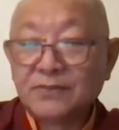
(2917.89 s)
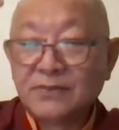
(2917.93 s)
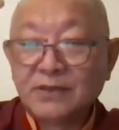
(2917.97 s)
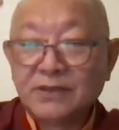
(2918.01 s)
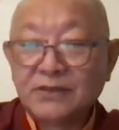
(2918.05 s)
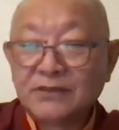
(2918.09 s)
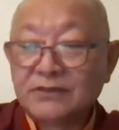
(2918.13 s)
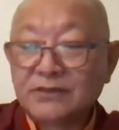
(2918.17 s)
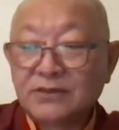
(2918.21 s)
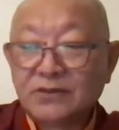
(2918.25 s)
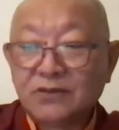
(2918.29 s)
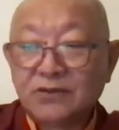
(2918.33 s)

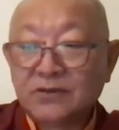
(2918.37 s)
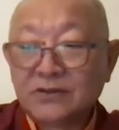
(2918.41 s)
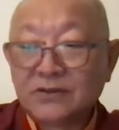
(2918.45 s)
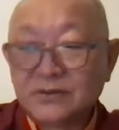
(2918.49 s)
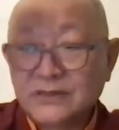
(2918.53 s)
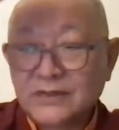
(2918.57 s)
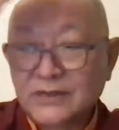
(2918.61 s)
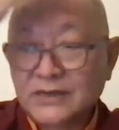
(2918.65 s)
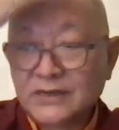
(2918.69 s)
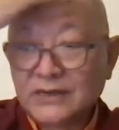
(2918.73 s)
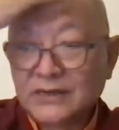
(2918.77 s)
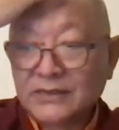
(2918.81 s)
It's
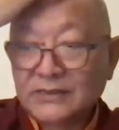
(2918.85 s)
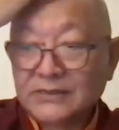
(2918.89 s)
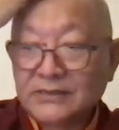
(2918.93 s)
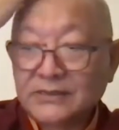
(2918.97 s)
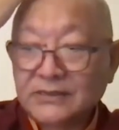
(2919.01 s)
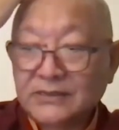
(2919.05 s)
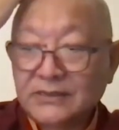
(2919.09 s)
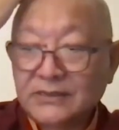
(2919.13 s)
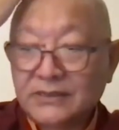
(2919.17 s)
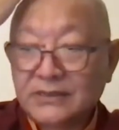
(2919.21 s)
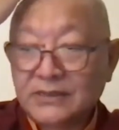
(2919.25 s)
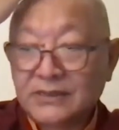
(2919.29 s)
not really
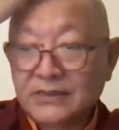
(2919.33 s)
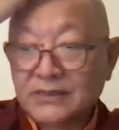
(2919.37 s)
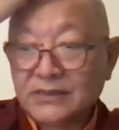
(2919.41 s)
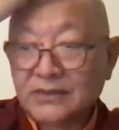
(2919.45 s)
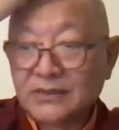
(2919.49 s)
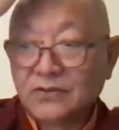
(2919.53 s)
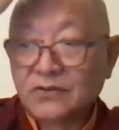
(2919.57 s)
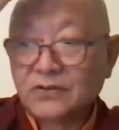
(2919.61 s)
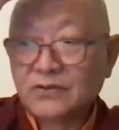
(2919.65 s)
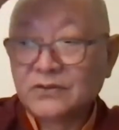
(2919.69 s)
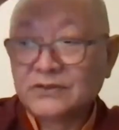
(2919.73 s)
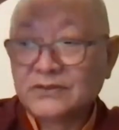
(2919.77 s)

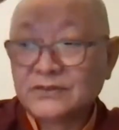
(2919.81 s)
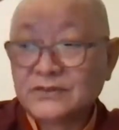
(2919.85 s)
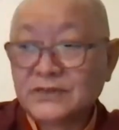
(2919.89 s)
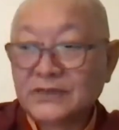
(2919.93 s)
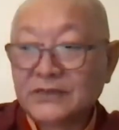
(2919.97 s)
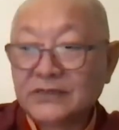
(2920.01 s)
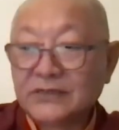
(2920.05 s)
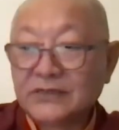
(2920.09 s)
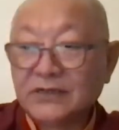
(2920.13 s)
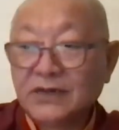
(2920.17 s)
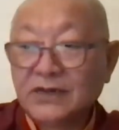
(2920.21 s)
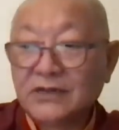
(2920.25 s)
all
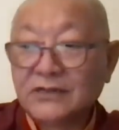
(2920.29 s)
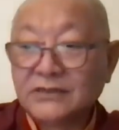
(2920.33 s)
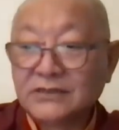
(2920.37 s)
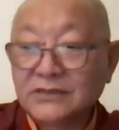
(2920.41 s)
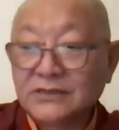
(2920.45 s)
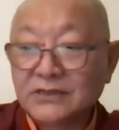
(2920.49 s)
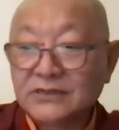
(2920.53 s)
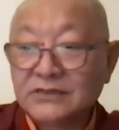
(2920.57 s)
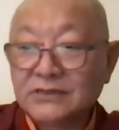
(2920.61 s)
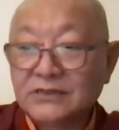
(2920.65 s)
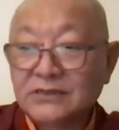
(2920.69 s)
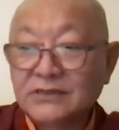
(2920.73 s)

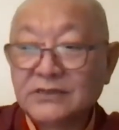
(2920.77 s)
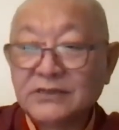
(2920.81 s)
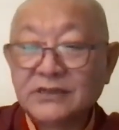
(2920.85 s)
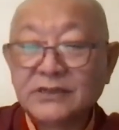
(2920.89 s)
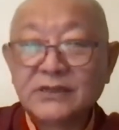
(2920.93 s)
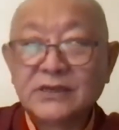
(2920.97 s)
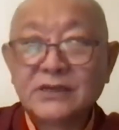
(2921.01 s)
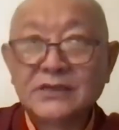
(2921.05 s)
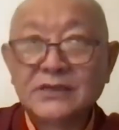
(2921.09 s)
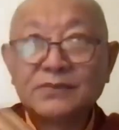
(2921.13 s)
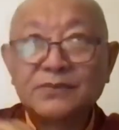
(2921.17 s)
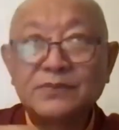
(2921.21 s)
uncertainty.
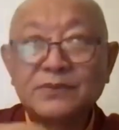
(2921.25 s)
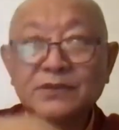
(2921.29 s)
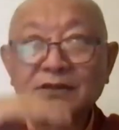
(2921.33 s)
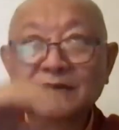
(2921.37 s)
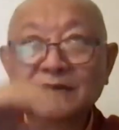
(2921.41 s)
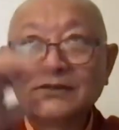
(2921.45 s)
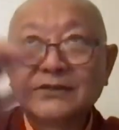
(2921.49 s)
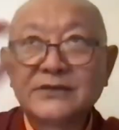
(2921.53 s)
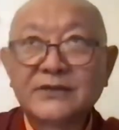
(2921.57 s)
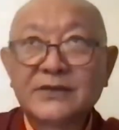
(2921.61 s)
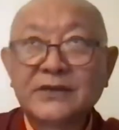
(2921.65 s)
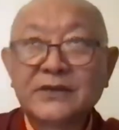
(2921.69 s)
It
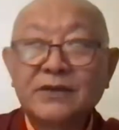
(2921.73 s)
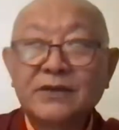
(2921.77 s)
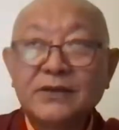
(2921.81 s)
means